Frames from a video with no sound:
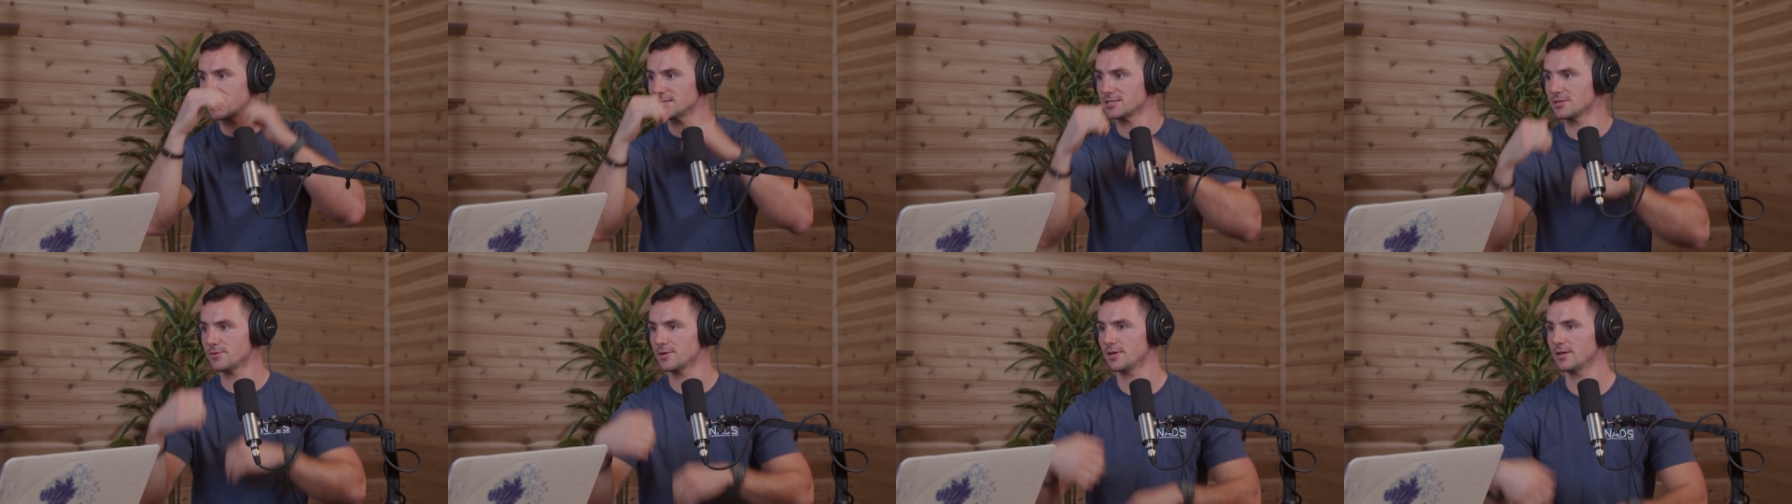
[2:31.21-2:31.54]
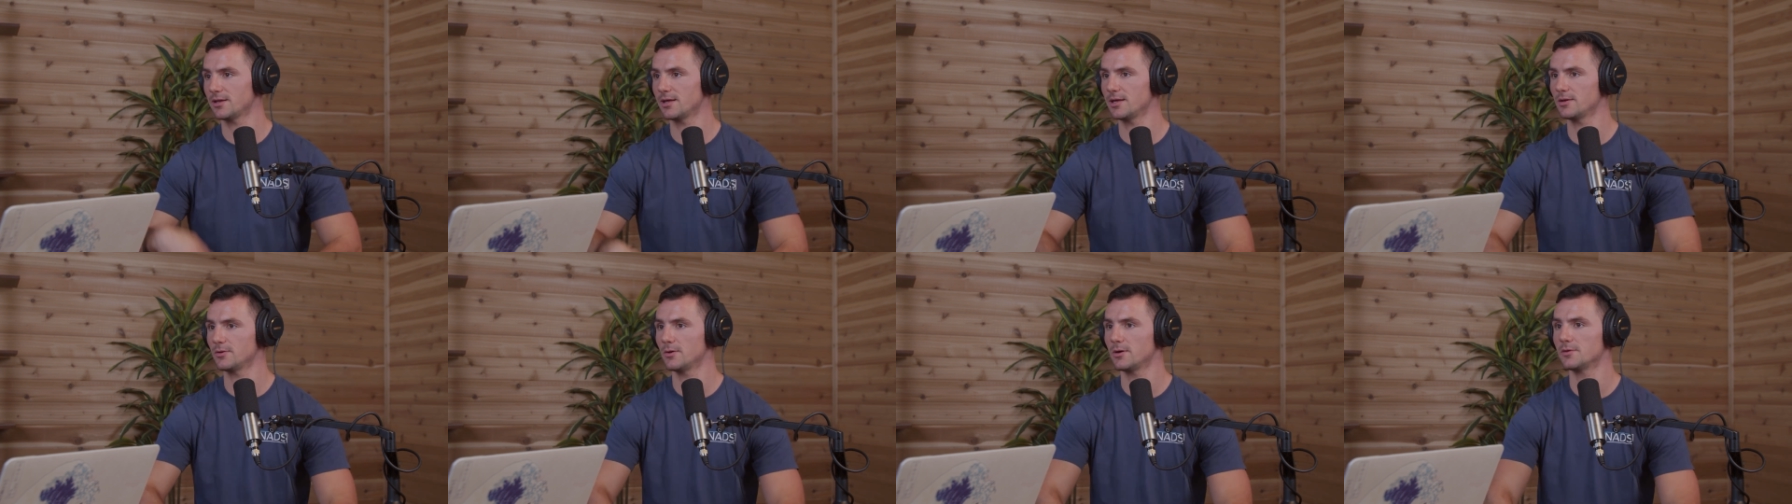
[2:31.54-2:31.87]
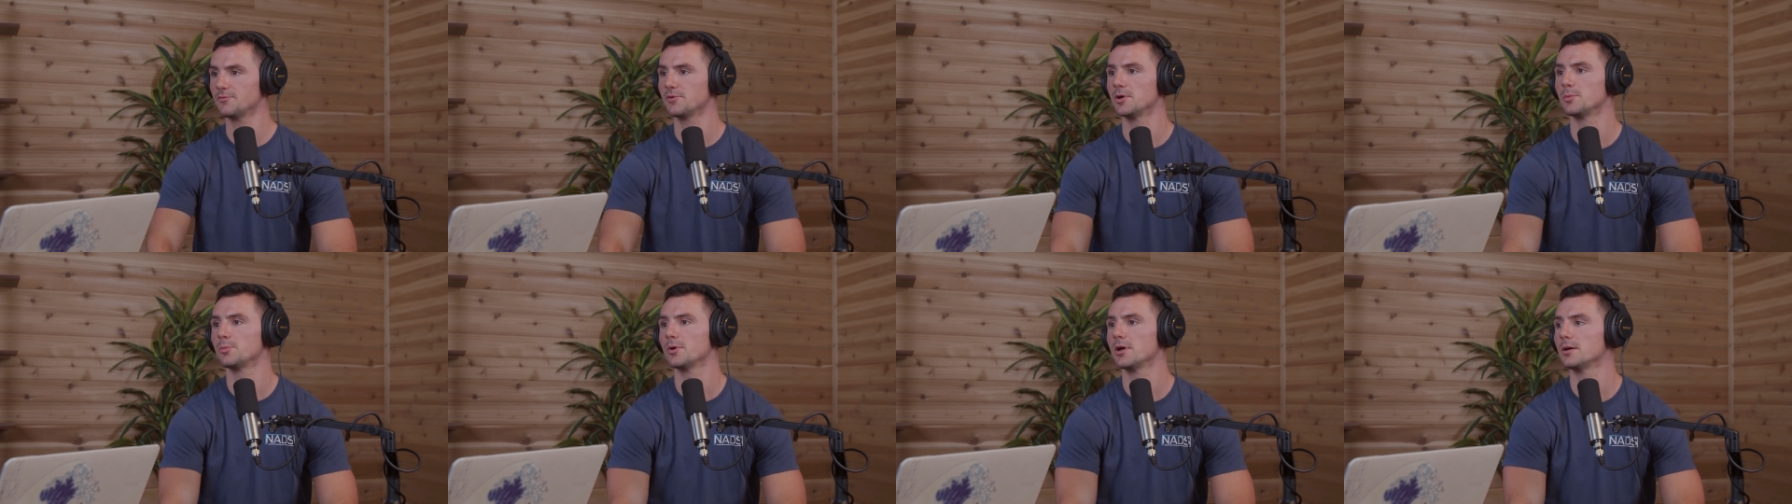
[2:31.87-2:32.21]
how we kind of handle all
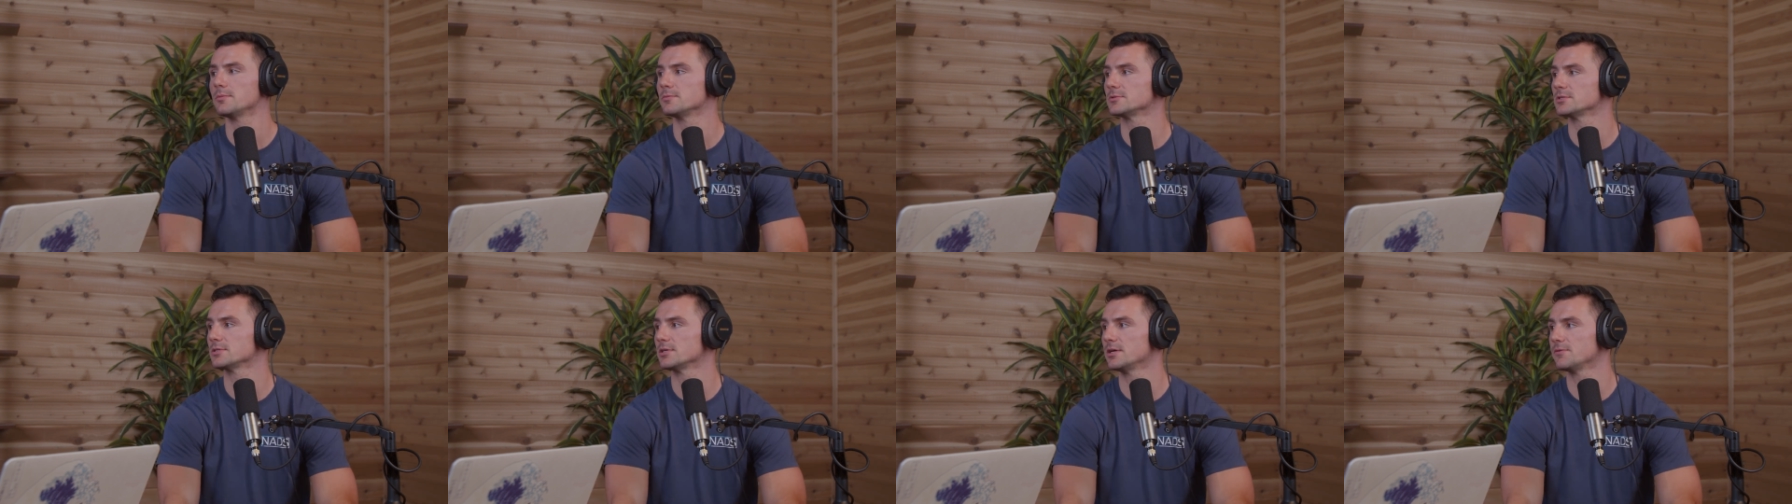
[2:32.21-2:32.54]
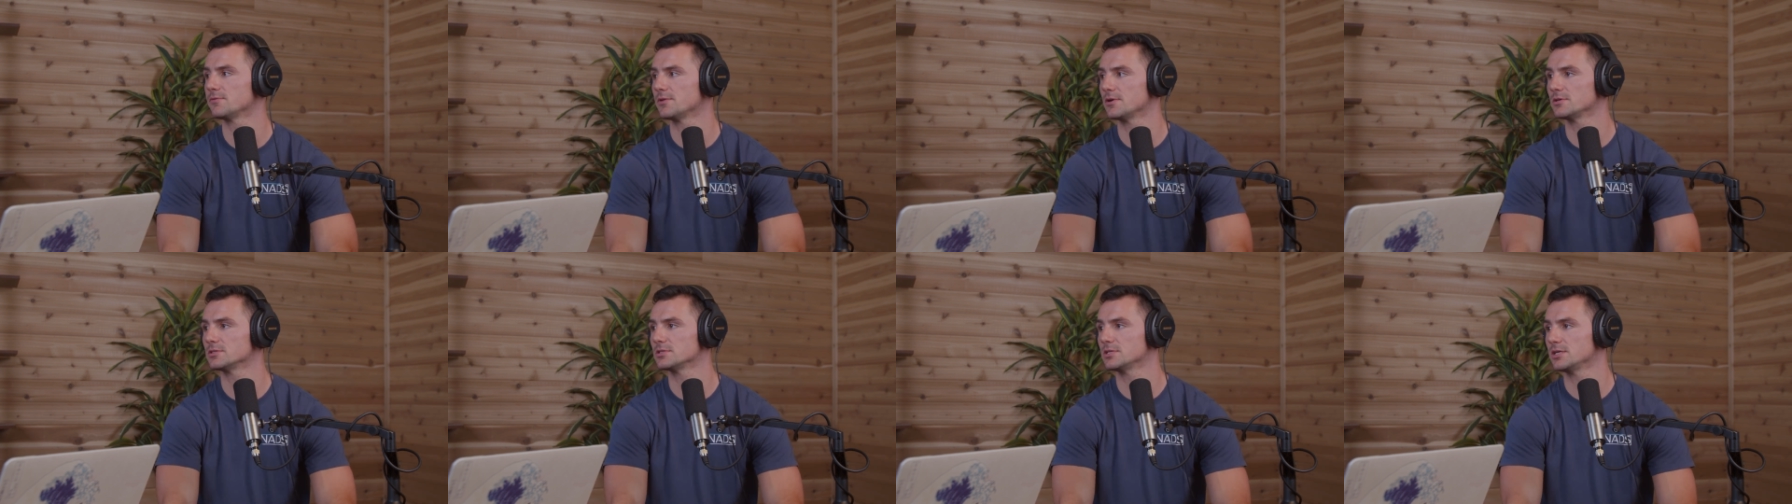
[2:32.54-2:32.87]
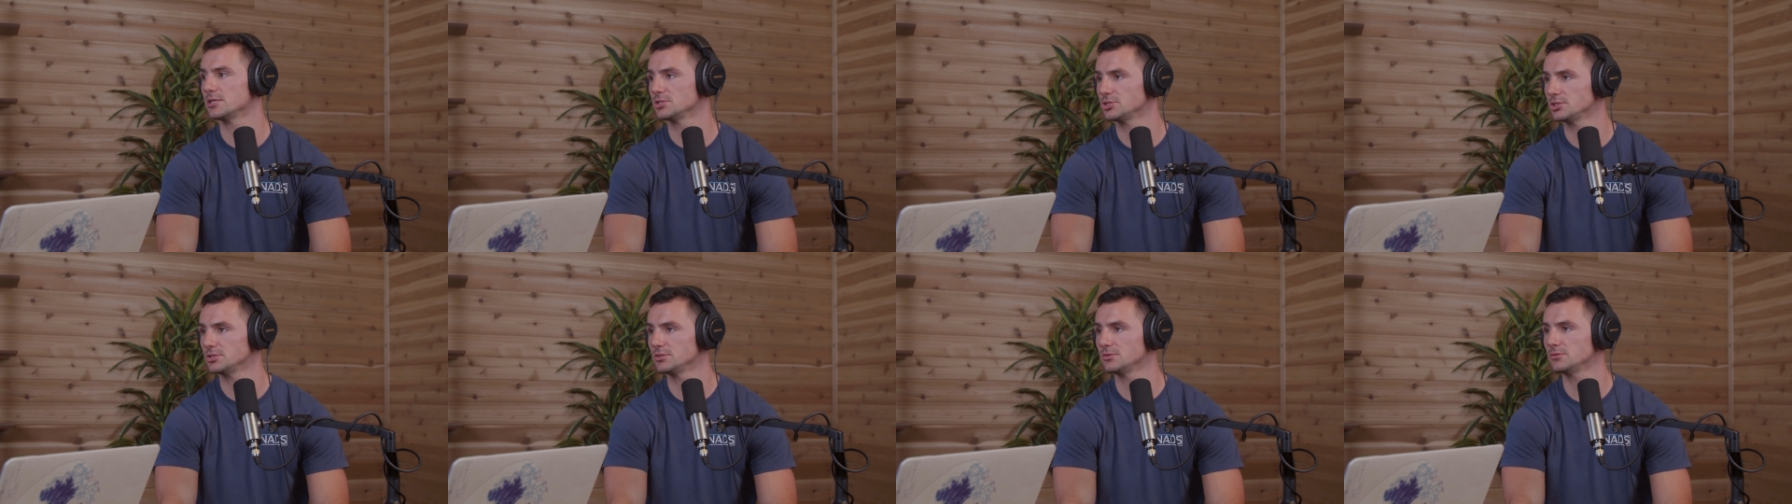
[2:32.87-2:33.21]
of our problems. If there's an
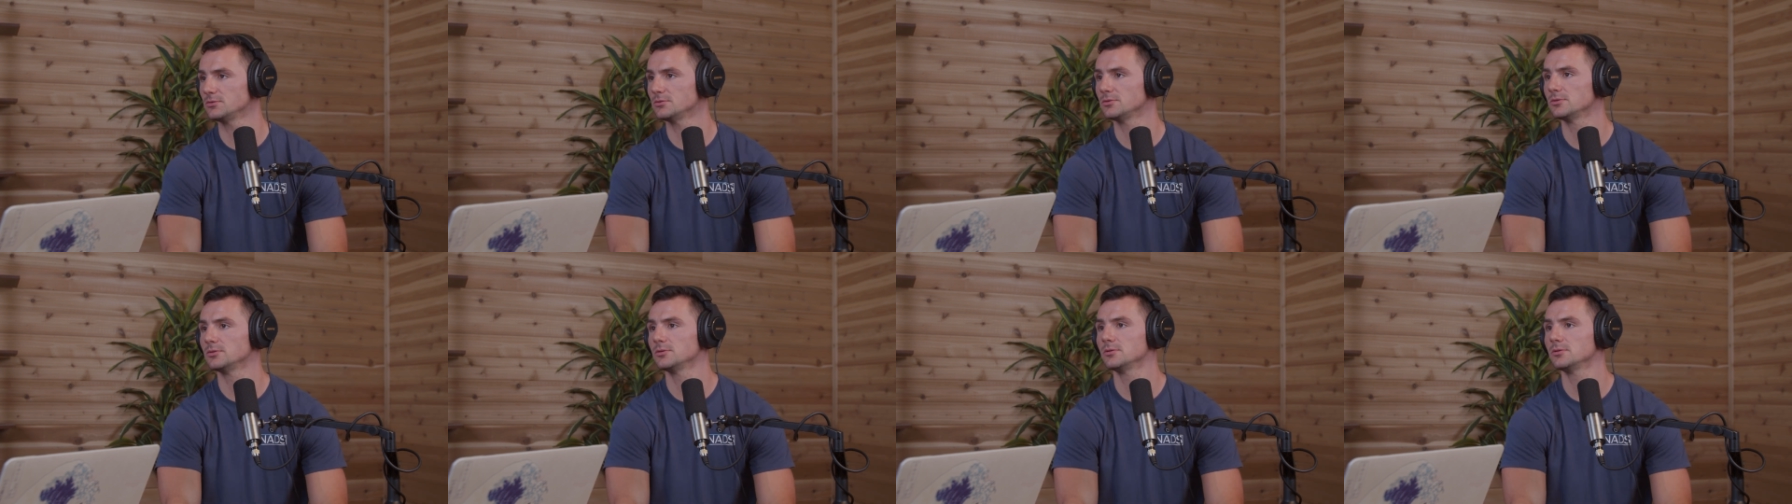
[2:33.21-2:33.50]
issue,